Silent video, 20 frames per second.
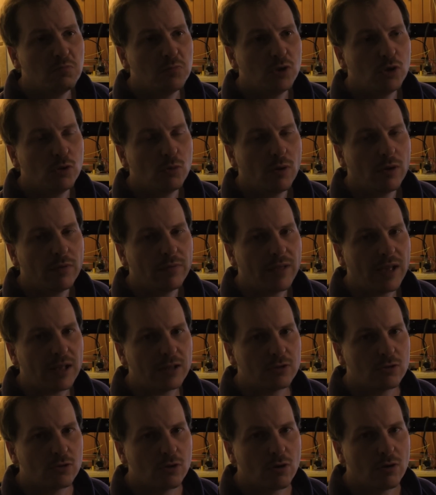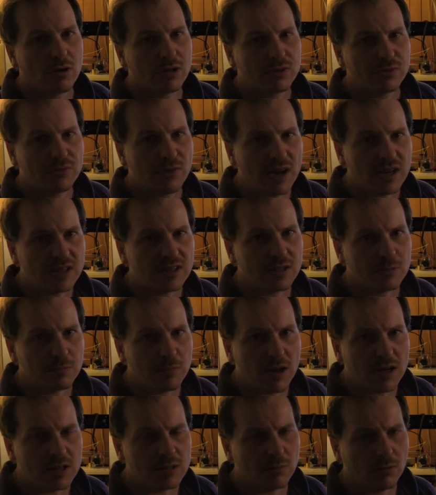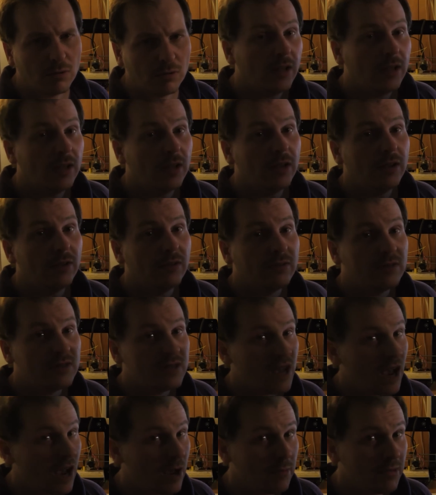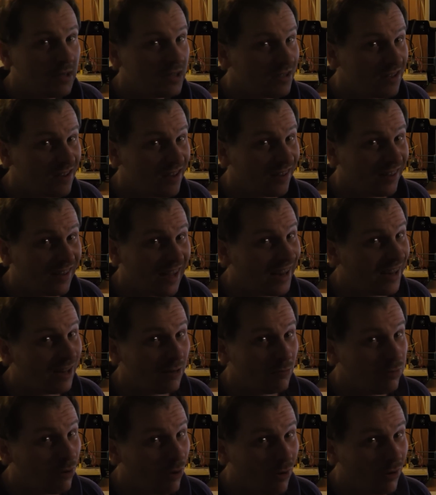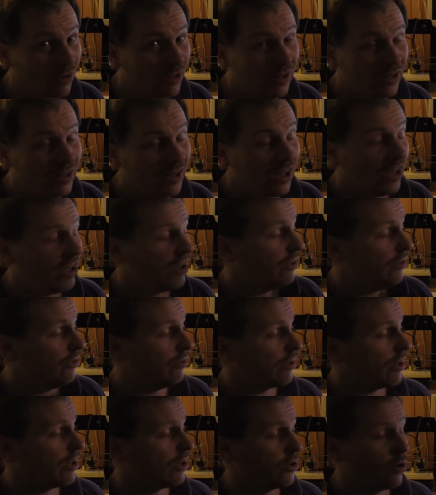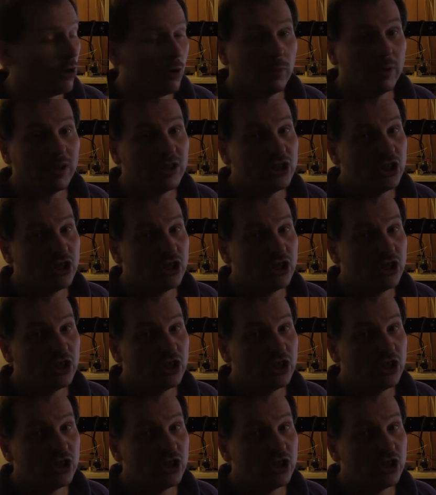you want that to go as fast as possible. If time is not that important, you can go with